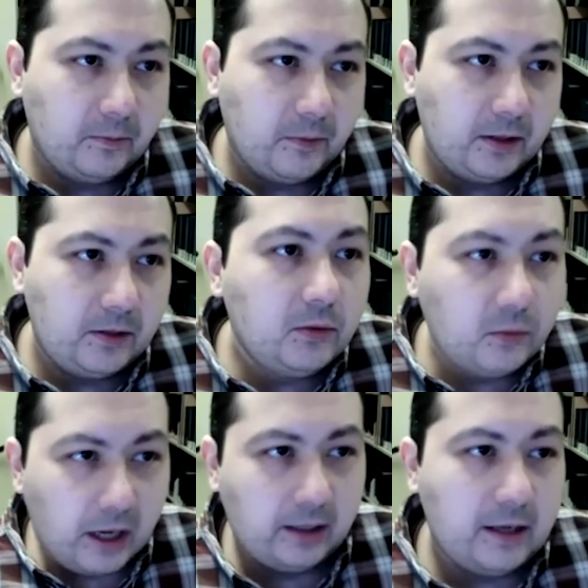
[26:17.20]
And you
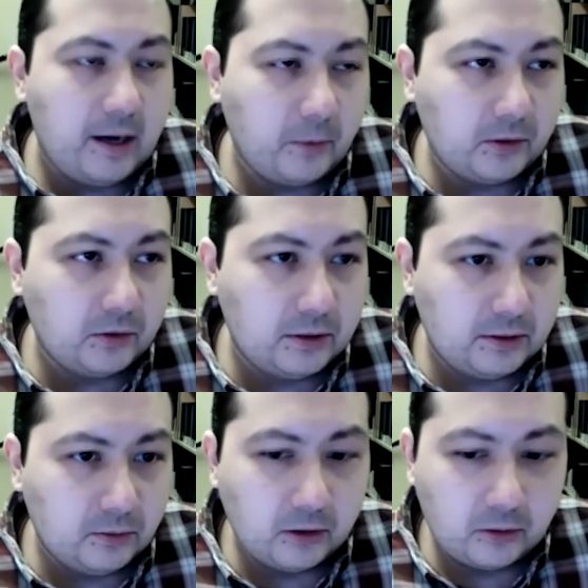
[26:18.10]
had an opportunity
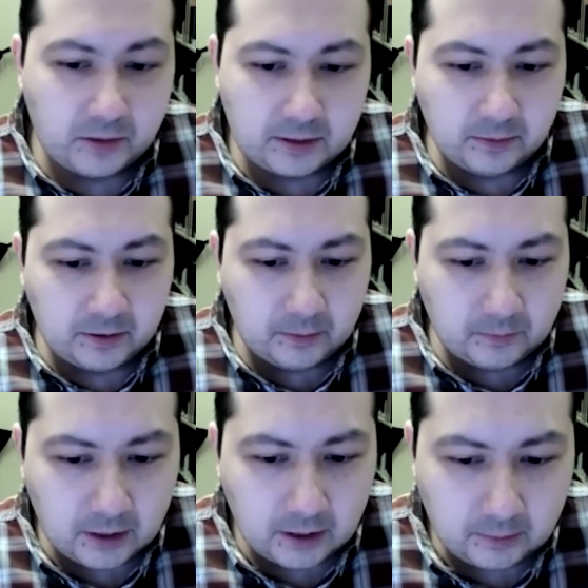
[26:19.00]
to work with some of
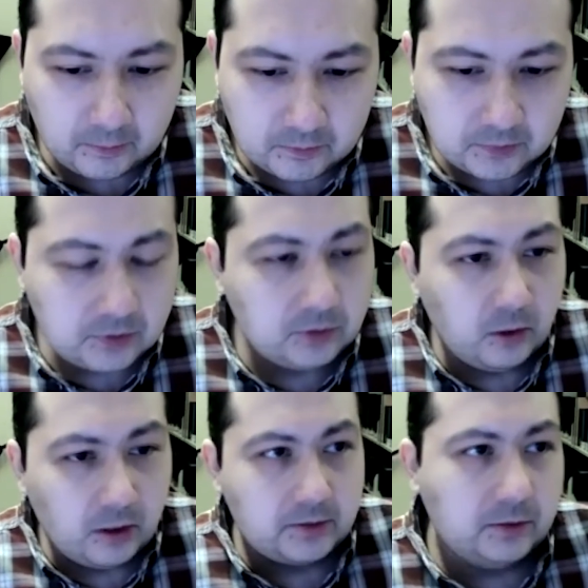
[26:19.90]
them. Do you
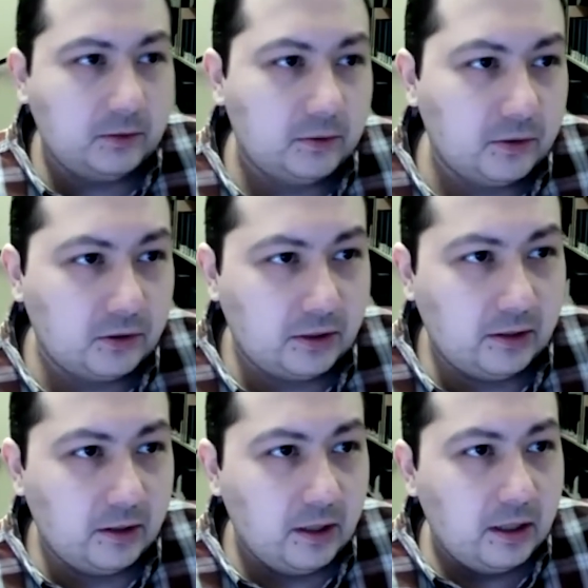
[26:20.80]
want to
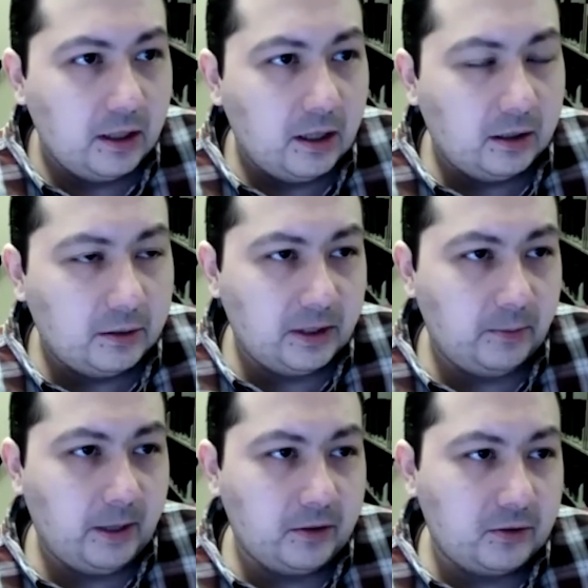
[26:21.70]
share a little bit
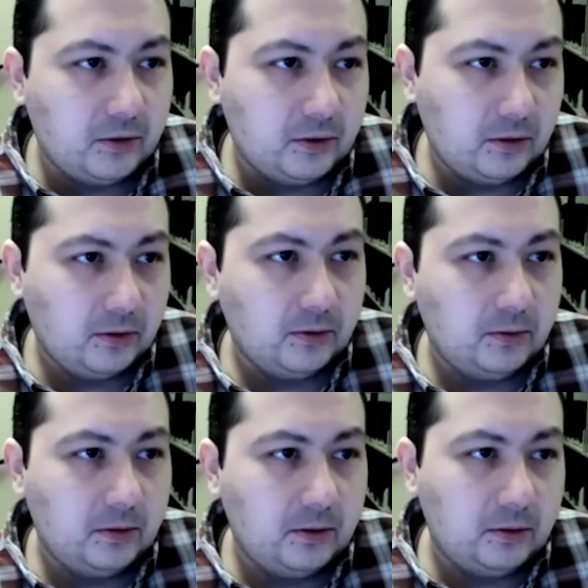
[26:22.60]
about
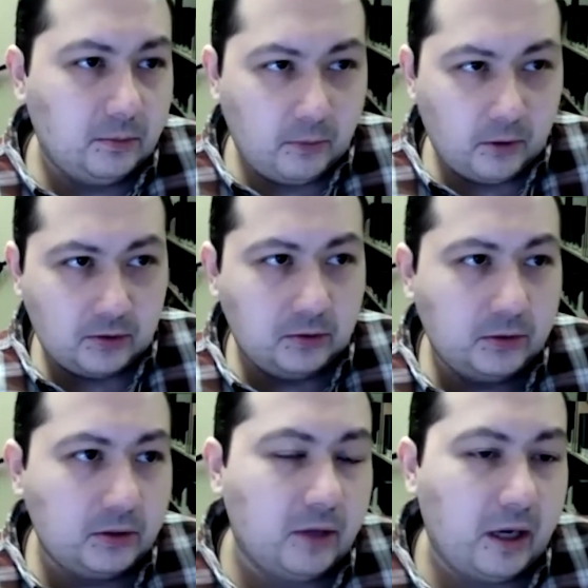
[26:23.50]
your personal
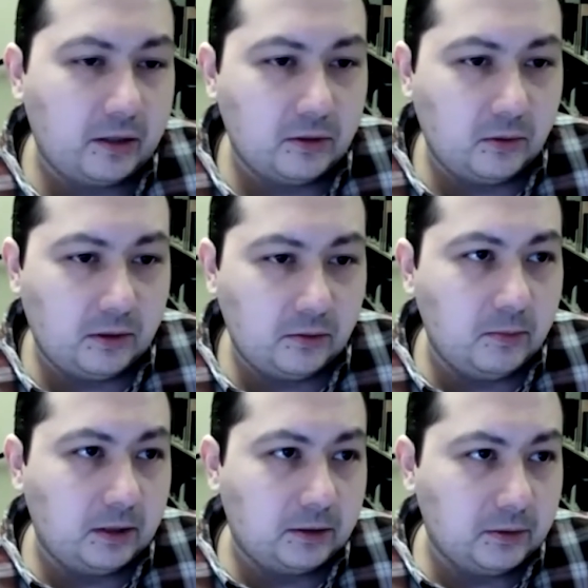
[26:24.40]
interactions with
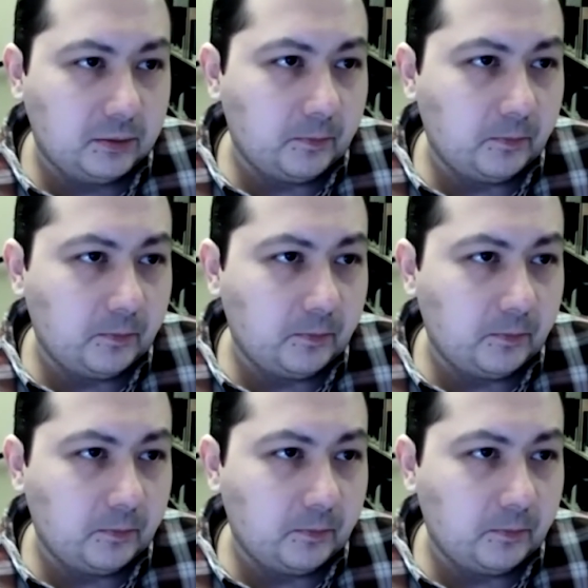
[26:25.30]
Humberto?